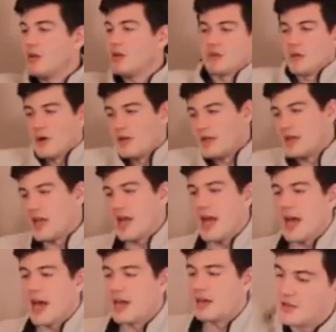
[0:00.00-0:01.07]
So I need to
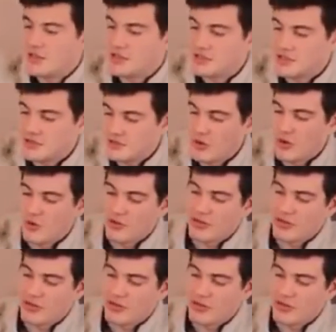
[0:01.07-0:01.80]
add this whole